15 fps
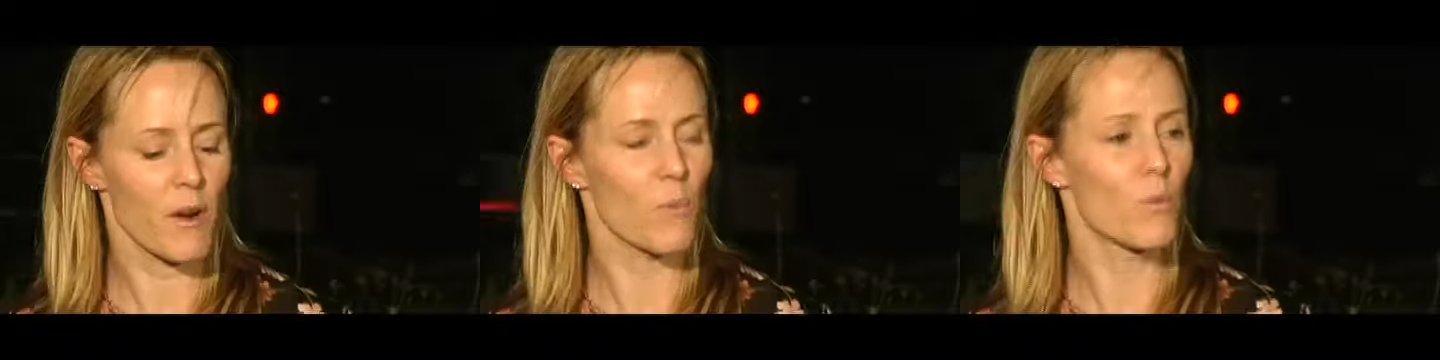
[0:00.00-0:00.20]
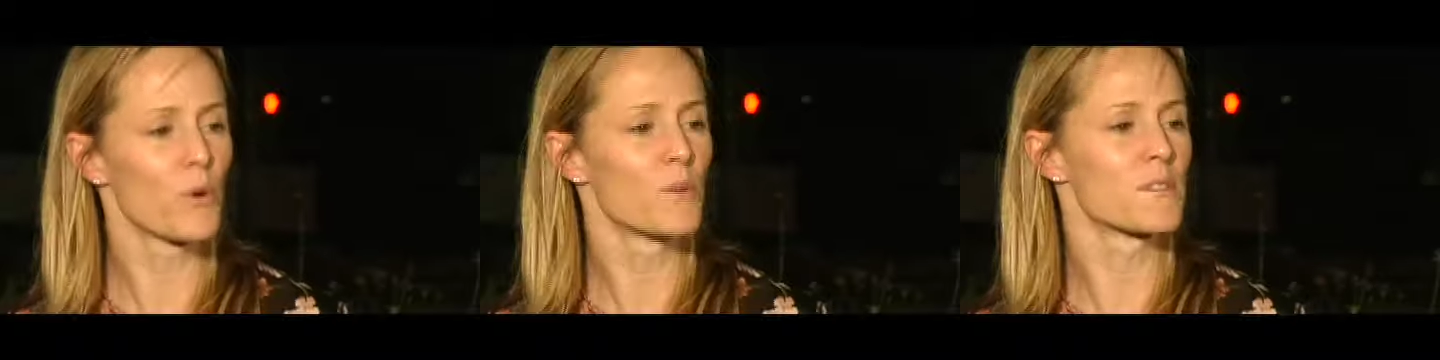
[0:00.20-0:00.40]

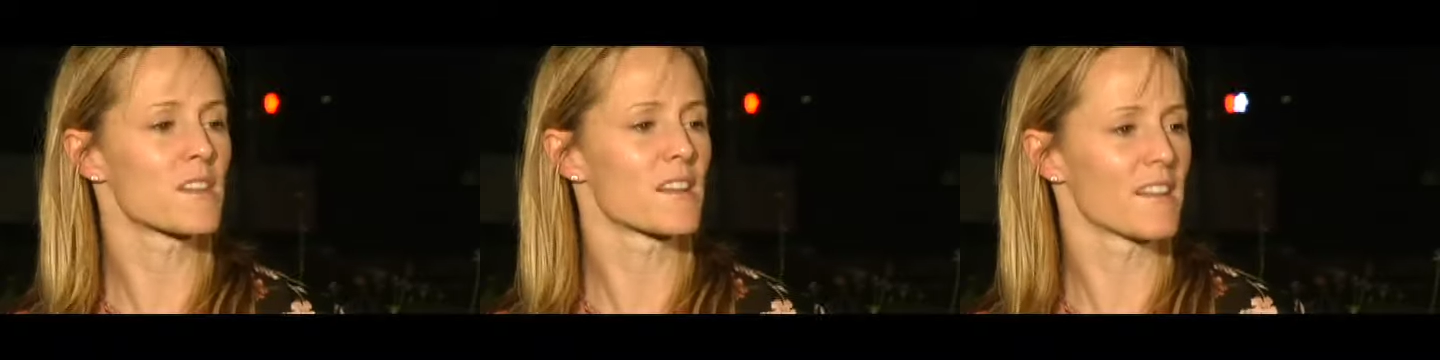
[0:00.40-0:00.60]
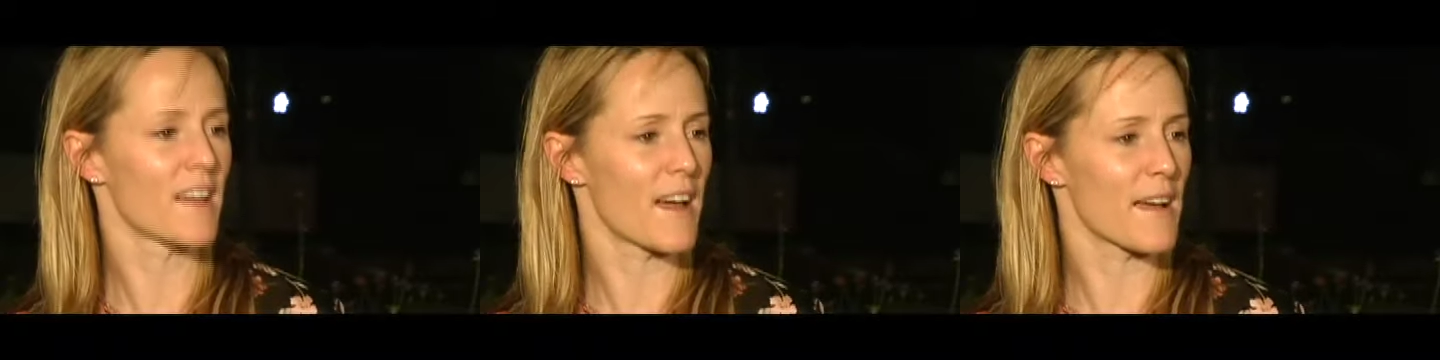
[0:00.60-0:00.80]
our
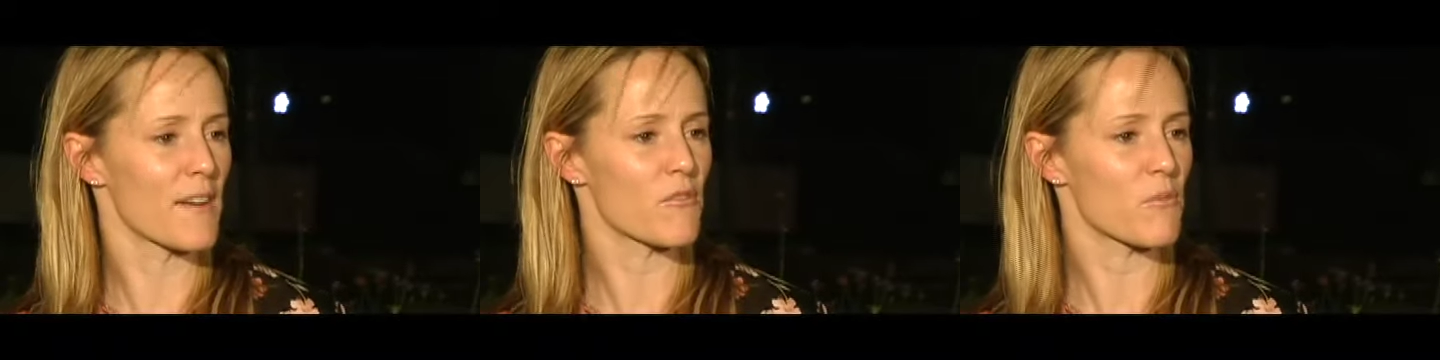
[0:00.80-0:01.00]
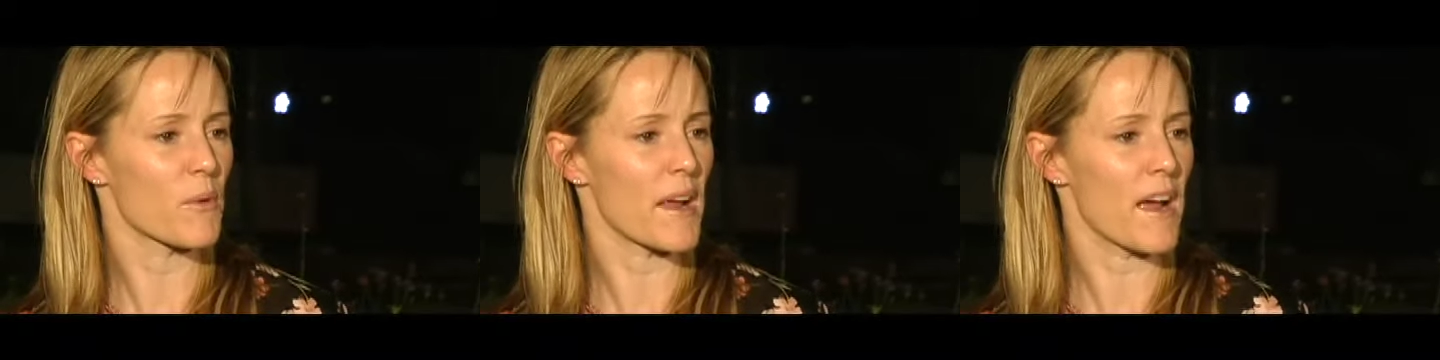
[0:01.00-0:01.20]
wounds in
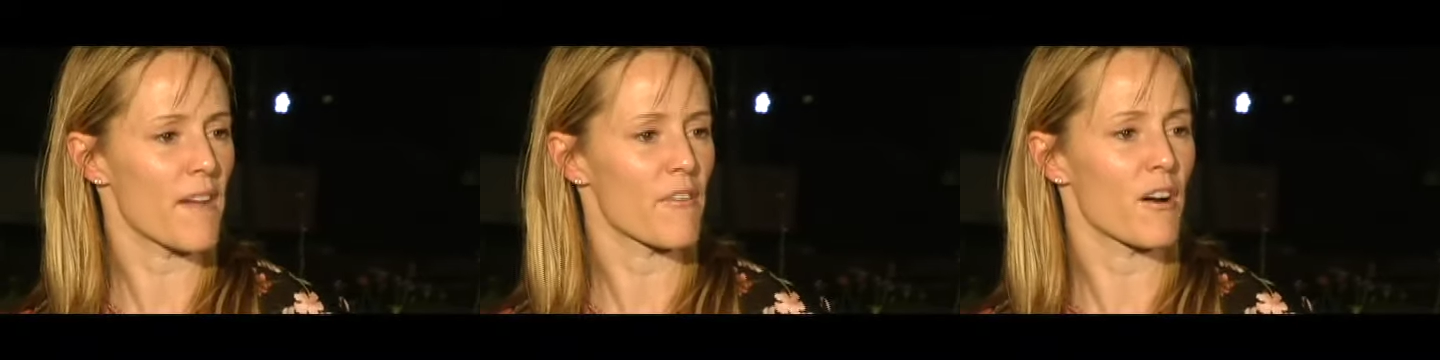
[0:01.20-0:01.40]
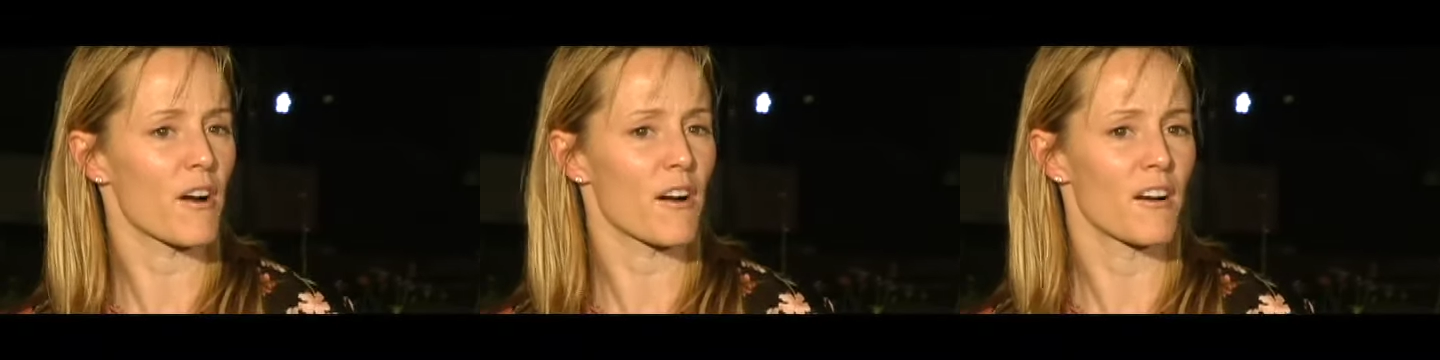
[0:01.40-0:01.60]
life, we
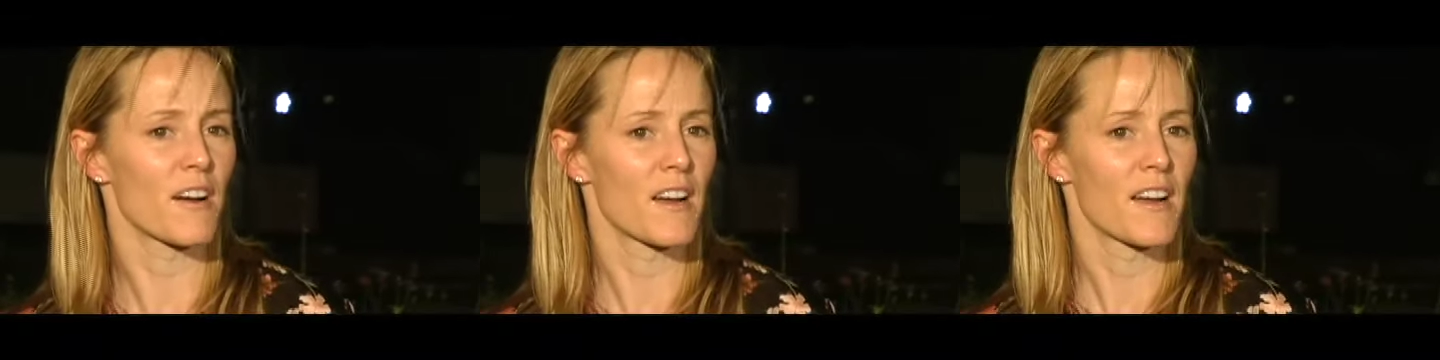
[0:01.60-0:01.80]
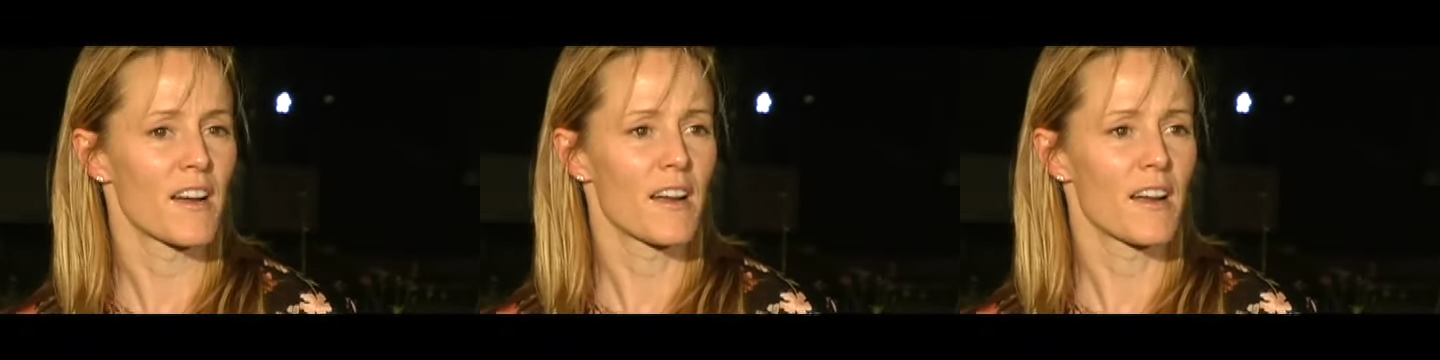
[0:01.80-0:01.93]
have our,